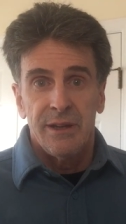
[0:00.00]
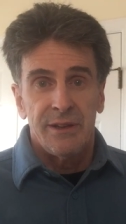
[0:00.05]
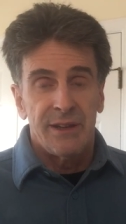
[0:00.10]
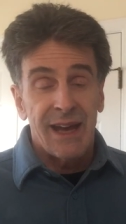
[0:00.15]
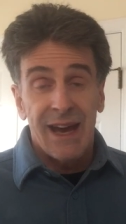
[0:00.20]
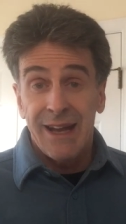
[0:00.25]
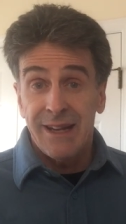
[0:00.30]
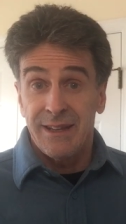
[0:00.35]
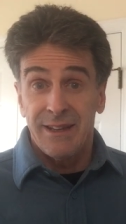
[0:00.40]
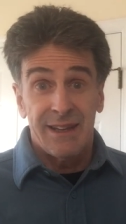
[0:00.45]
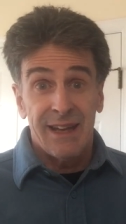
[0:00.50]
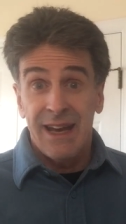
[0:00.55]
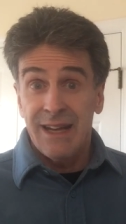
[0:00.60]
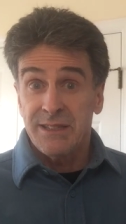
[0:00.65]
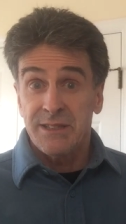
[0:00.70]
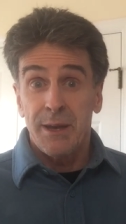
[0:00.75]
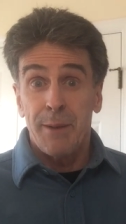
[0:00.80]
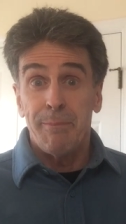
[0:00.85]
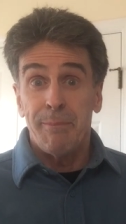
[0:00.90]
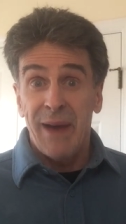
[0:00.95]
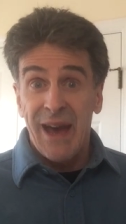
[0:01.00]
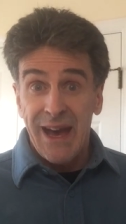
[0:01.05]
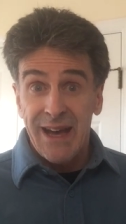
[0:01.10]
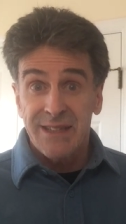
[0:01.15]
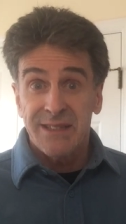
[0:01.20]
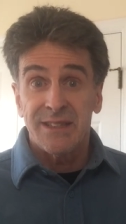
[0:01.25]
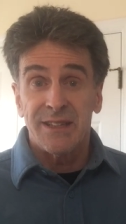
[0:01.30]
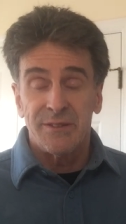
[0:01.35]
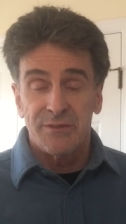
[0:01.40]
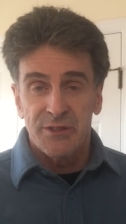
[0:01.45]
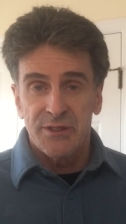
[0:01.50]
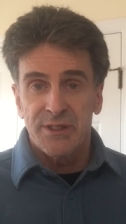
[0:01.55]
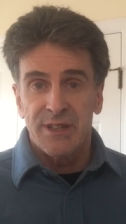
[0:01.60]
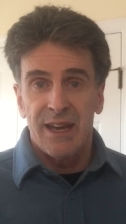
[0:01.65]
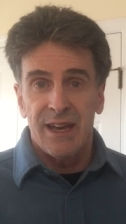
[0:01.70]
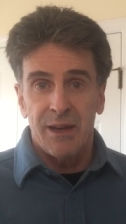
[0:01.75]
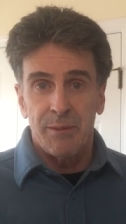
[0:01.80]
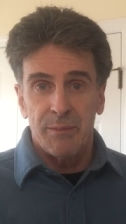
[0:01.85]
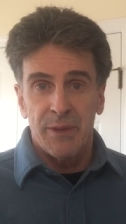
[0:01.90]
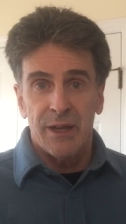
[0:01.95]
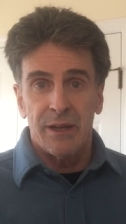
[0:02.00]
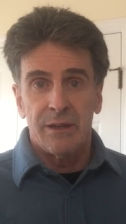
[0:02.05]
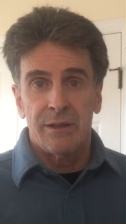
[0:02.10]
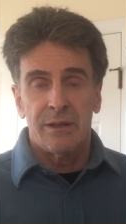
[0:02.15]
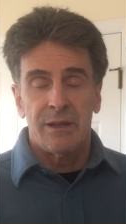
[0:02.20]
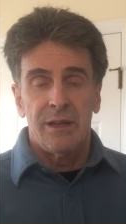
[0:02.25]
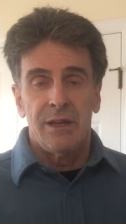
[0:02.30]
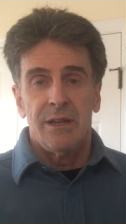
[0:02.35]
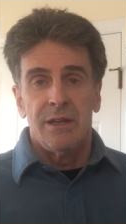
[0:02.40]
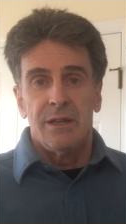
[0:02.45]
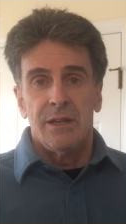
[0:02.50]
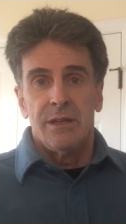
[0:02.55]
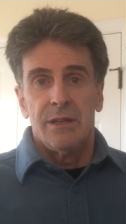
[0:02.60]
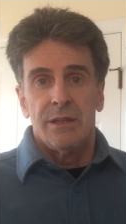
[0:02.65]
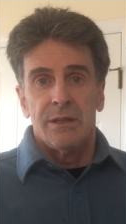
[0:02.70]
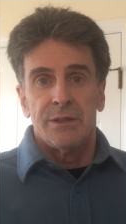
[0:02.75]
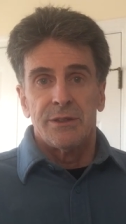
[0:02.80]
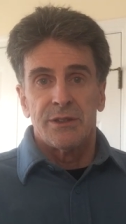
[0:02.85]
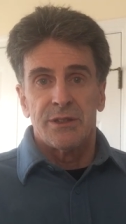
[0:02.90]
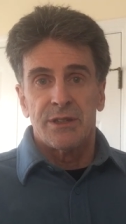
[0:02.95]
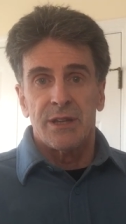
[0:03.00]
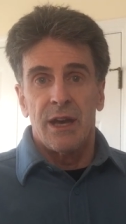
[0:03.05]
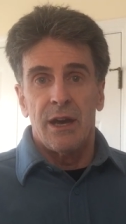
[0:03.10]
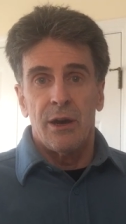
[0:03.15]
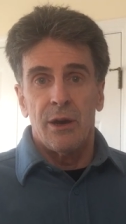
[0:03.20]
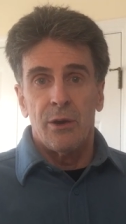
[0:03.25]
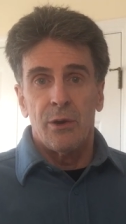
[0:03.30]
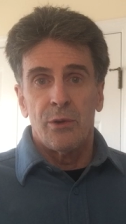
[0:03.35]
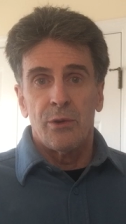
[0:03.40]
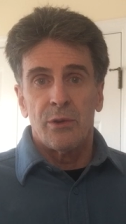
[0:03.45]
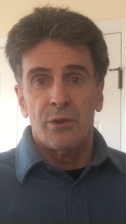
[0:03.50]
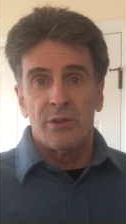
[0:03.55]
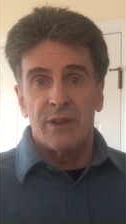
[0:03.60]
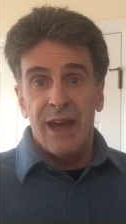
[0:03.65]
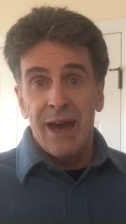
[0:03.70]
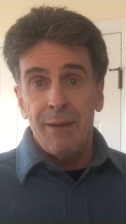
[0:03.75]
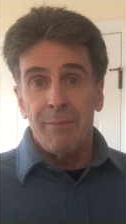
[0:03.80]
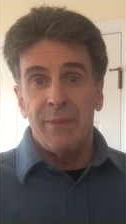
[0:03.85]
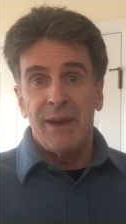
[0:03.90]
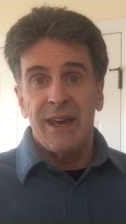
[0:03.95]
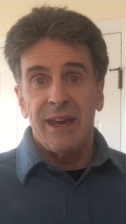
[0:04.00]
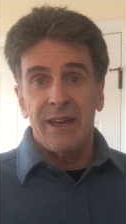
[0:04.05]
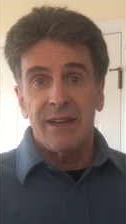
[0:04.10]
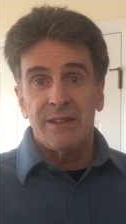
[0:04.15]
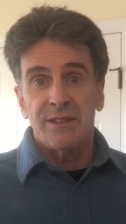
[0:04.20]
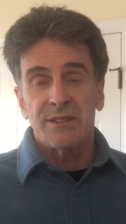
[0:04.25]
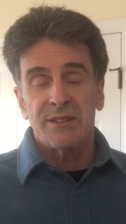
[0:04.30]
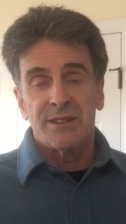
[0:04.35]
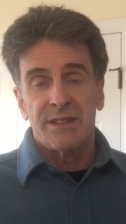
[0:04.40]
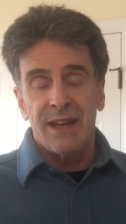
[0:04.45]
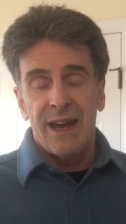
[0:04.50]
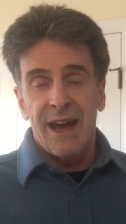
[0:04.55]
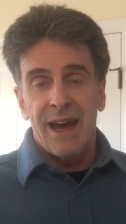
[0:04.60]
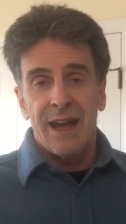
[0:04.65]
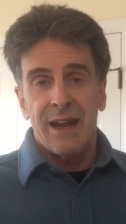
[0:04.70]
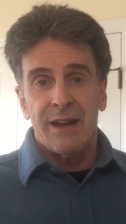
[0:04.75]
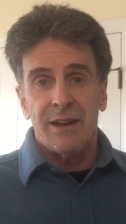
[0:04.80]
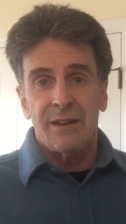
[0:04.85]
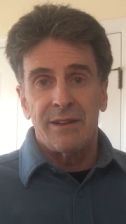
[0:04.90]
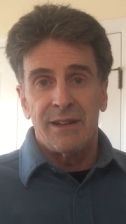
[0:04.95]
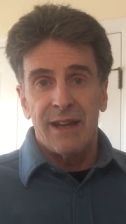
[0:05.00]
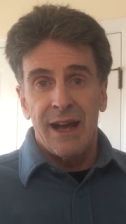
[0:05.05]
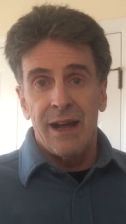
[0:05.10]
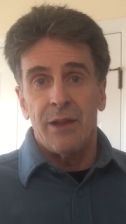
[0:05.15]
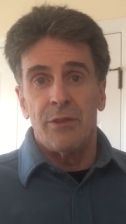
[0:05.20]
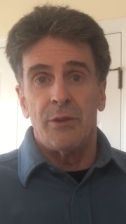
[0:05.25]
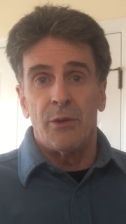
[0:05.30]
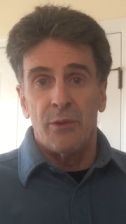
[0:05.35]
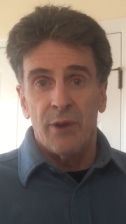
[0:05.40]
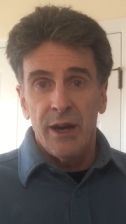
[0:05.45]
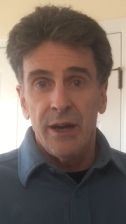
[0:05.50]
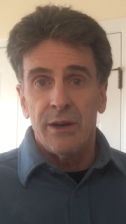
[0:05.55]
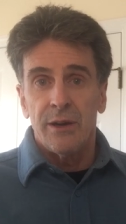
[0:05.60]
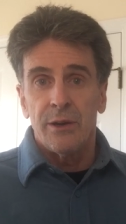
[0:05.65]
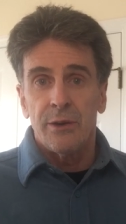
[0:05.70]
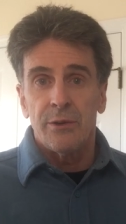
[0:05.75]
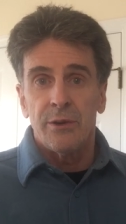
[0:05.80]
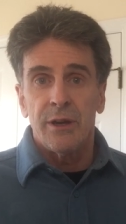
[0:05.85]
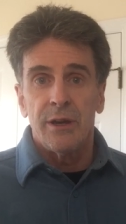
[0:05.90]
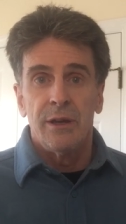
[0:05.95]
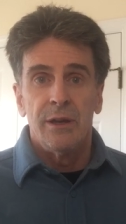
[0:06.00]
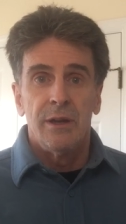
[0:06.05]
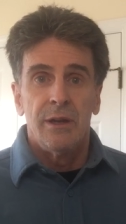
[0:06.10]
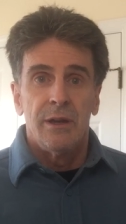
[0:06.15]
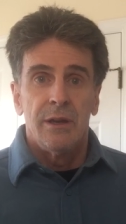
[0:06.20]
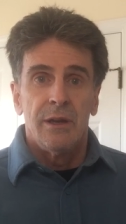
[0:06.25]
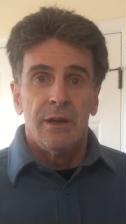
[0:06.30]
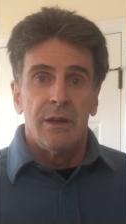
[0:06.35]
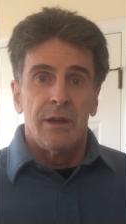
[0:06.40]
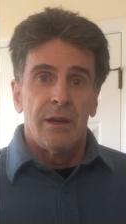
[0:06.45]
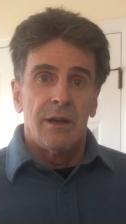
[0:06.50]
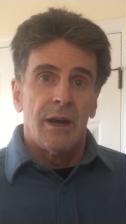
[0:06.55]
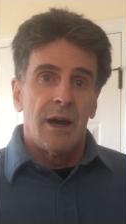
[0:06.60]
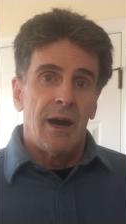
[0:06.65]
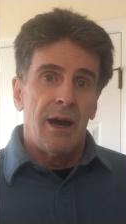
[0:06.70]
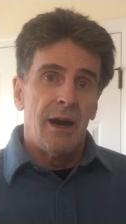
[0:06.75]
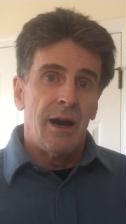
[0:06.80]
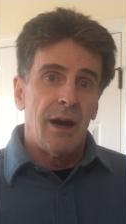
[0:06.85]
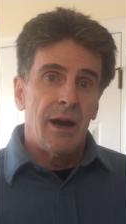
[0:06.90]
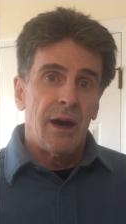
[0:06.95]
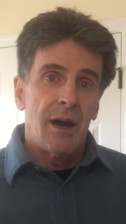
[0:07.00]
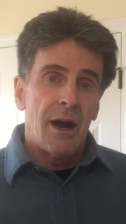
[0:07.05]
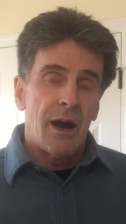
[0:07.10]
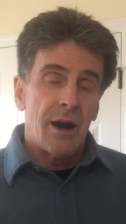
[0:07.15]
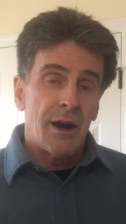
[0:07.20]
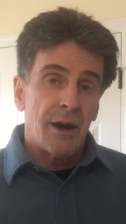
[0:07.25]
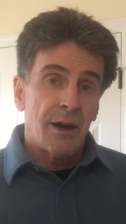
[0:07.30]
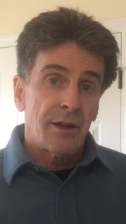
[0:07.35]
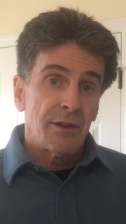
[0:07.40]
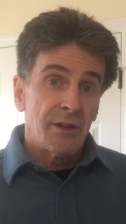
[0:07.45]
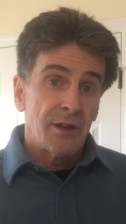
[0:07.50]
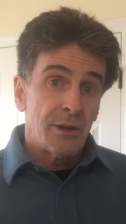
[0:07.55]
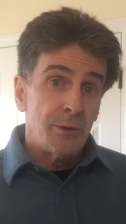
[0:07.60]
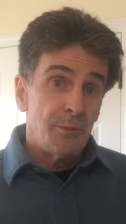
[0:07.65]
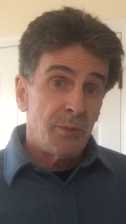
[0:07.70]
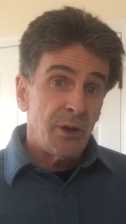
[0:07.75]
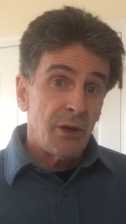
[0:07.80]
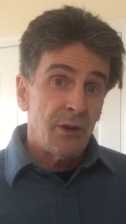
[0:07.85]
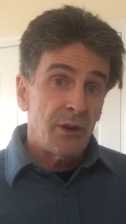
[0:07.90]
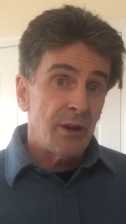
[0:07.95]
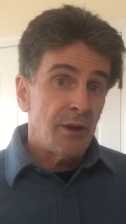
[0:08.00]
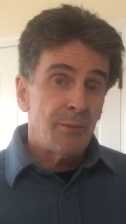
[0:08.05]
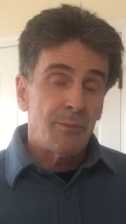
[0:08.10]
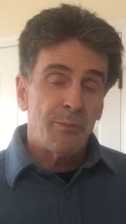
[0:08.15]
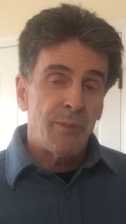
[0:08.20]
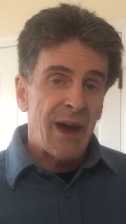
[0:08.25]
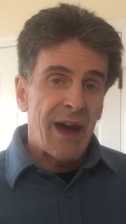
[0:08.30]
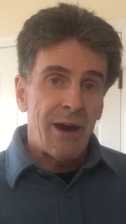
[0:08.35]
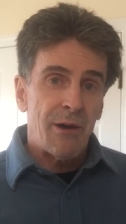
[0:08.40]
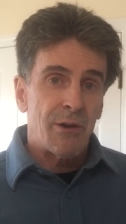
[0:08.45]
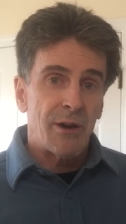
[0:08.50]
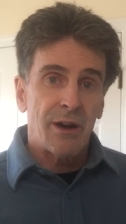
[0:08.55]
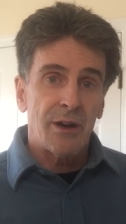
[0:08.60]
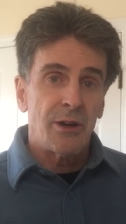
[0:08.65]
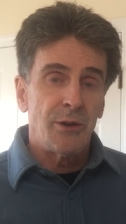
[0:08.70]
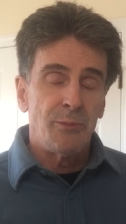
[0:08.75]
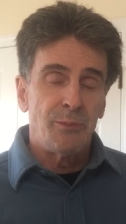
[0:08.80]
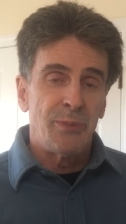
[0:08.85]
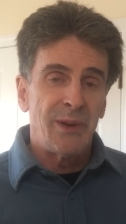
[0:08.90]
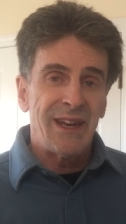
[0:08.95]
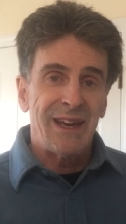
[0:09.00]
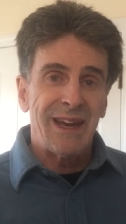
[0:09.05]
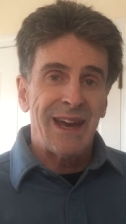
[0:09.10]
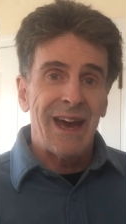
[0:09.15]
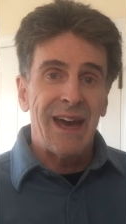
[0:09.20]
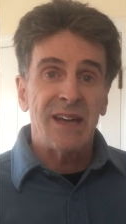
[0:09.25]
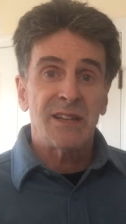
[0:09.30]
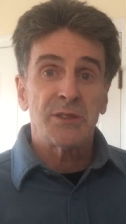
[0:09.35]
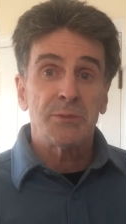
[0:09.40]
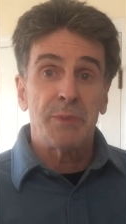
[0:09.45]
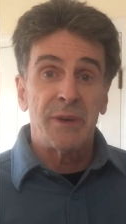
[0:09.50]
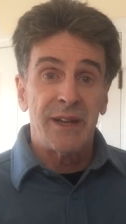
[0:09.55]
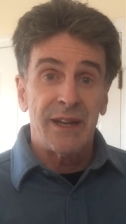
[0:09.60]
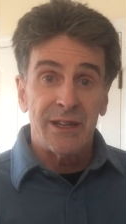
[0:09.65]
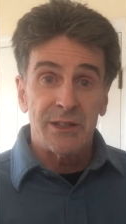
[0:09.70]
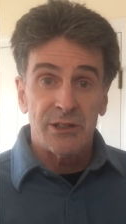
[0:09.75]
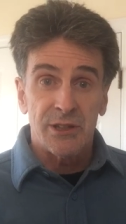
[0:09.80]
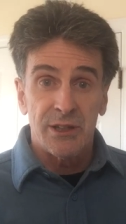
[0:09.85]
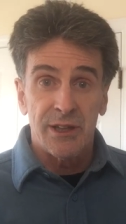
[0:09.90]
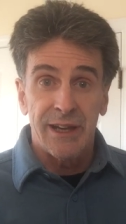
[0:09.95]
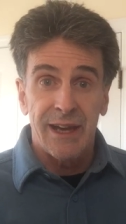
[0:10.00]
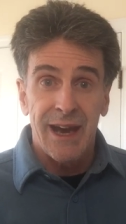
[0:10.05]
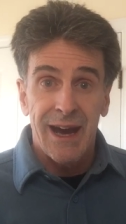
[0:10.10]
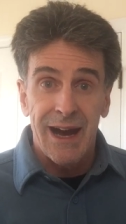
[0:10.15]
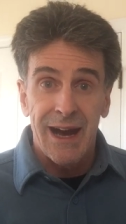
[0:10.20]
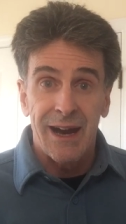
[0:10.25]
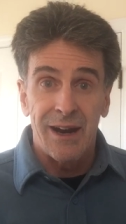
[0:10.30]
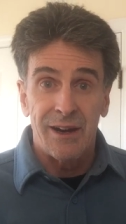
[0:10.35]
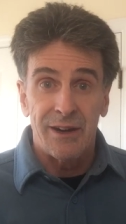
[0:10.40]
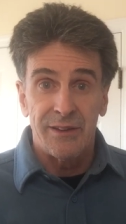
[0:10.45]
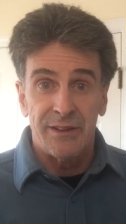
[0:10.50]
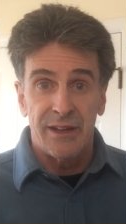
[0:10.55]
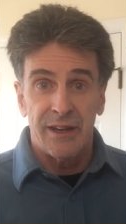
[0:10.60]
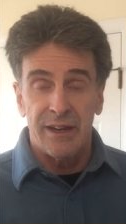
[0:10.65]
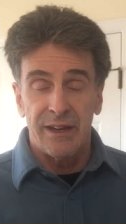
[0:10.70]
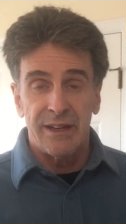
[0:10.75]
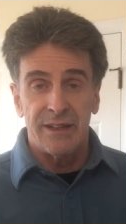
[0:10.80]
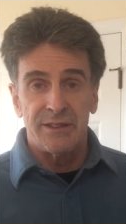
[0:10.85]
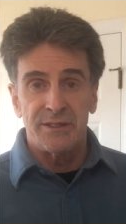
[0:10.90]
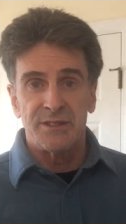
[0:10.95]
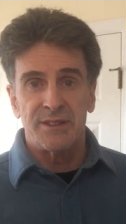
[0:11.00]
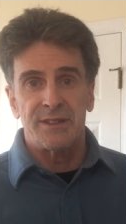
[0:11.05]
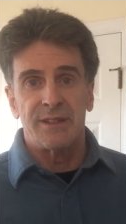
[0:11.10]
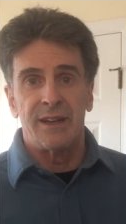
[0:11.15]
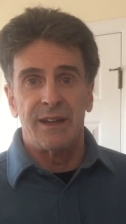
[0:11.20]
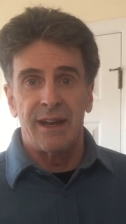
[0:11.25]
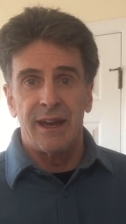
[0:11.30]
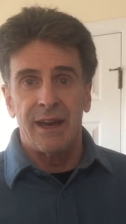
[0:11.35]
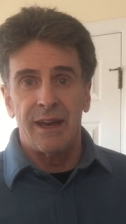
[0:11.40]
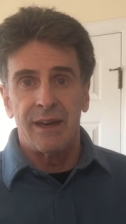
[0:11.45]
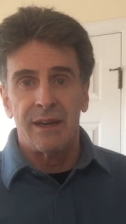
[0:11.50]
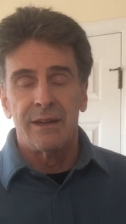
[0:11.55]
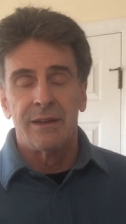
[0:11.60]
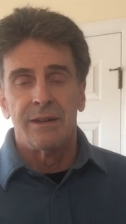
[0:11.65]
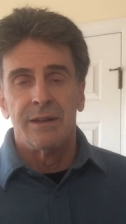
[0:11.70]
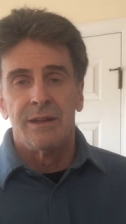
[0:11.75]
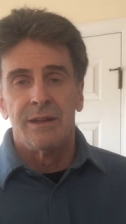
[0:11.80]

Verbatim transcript: That, that's a massive statement. So that means that down the road, uh, our computing power could be exponentially higher than it is today.